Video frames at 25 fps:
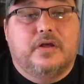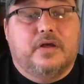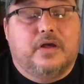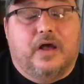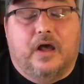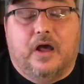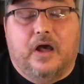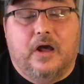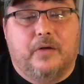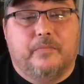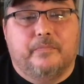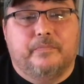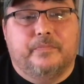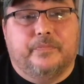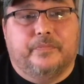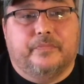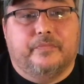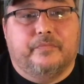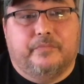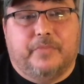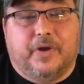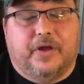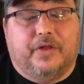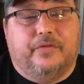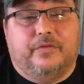
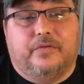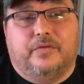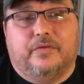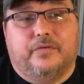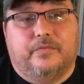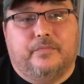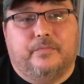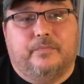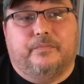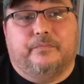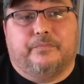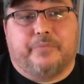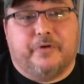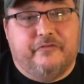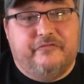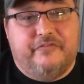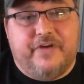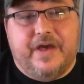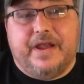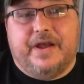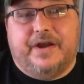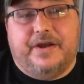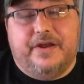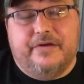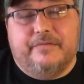But
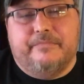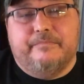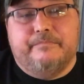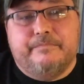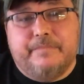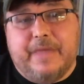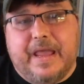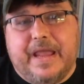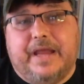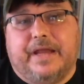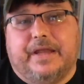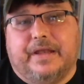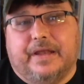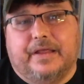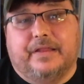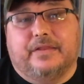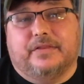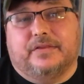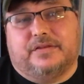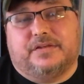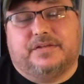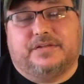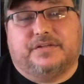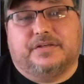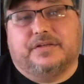preventative
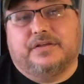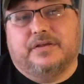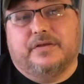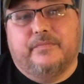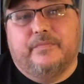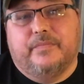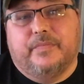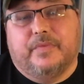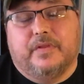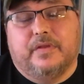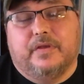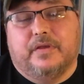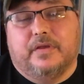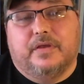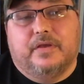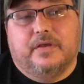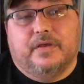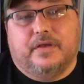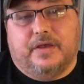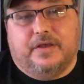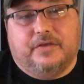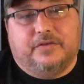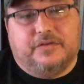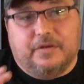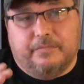maintenance
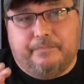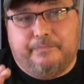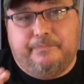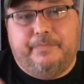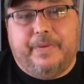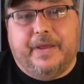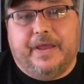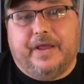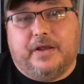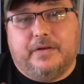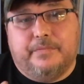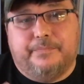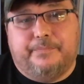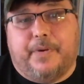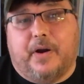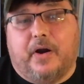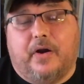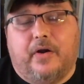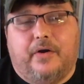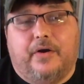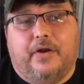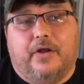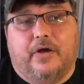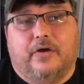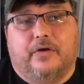is a big
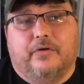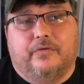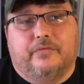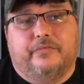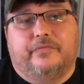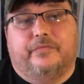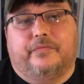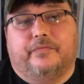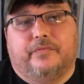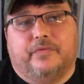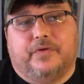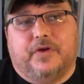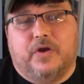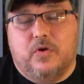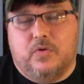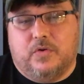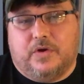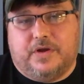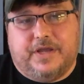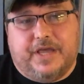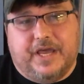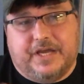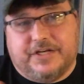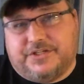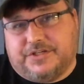part of
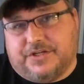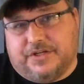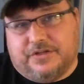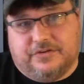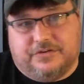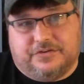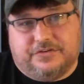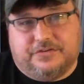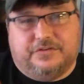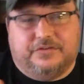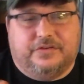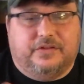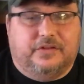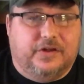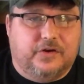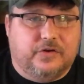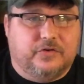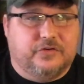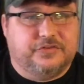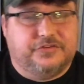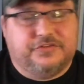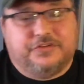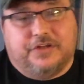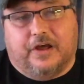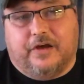catching
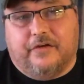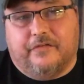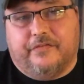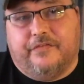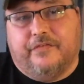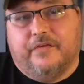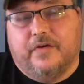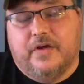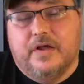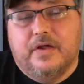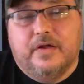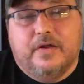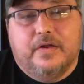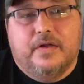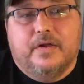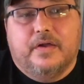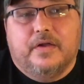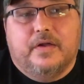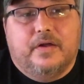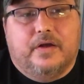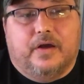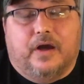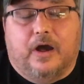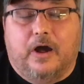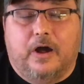little stuff
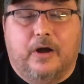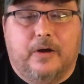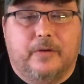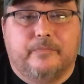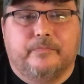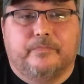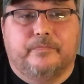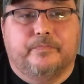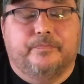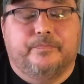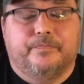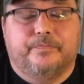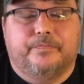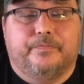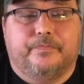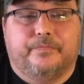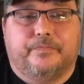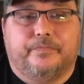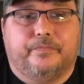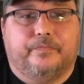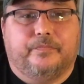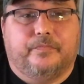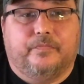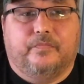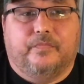
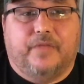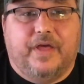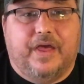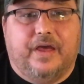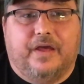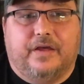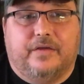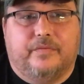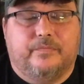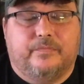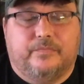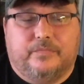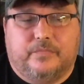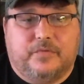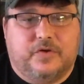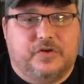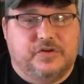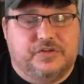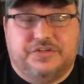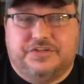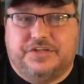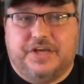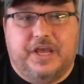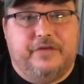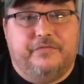that
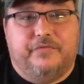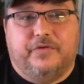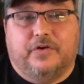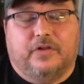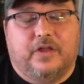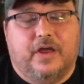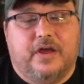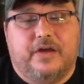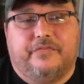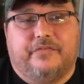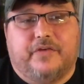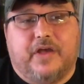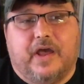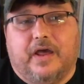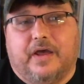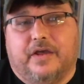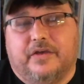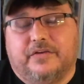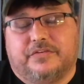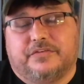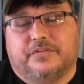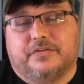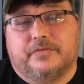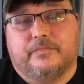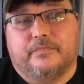could save your life,
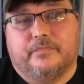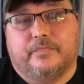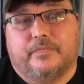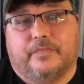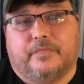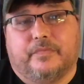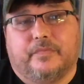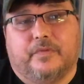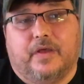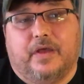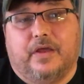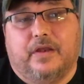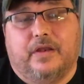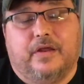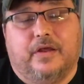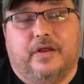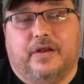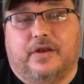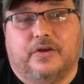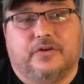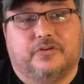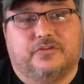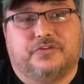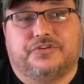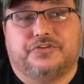guys, and
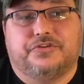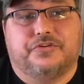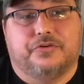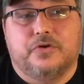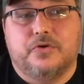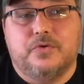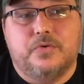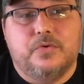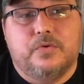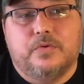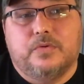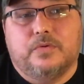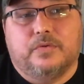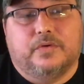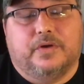it's true.